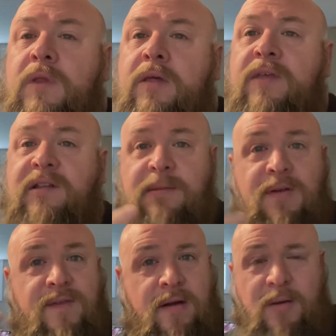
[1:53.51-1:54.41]
This can be
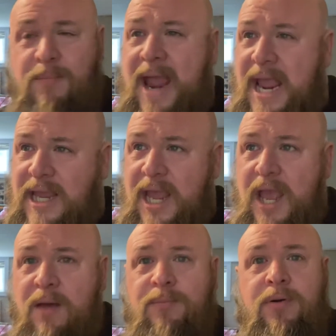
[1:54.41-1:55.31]
found at
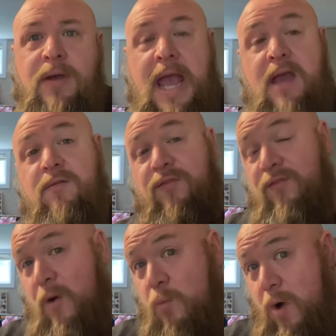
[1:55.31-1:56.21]
Bandcamp, and
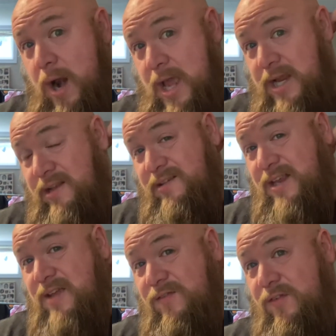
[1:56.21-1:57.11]
from what I can
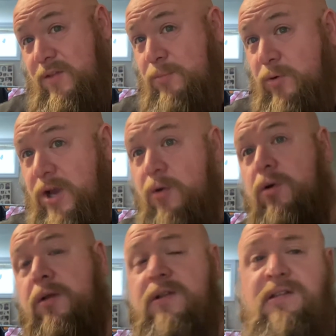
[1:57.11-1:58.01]
see for the
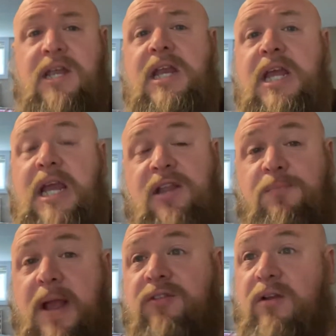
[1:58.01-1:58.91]
pre-order of the CD, it's
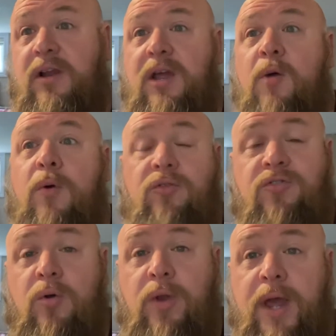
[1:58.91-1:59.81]
basically almost
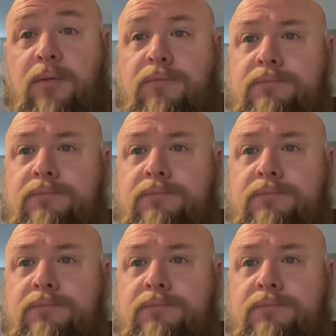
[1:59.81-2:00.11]
sold out.